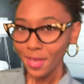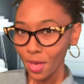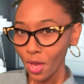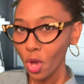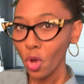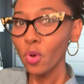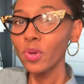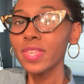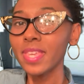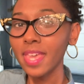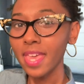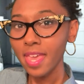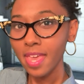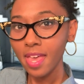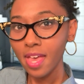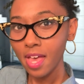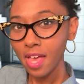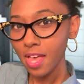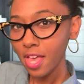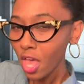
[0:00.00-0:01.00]
oh
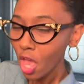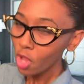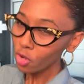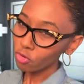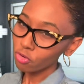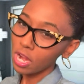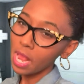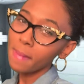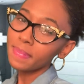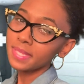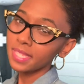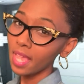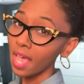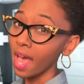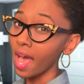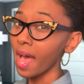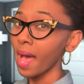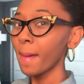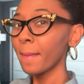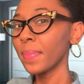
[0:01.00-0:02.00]
yeah, crop
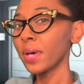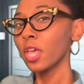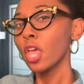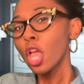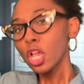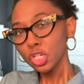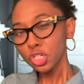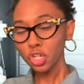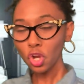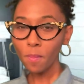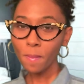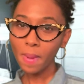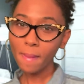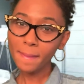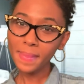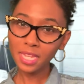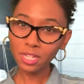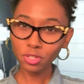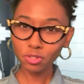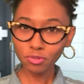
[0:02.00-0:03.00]
top, show my
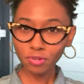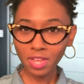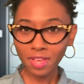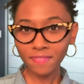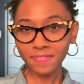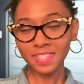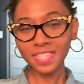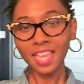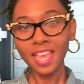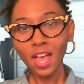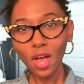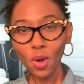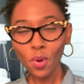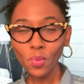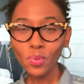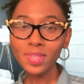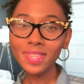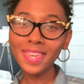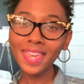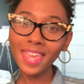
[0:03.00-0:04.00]
midriff,
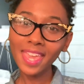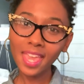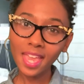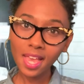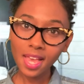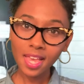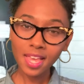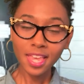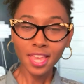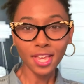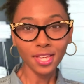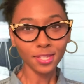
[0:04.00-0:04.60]
oh yeah,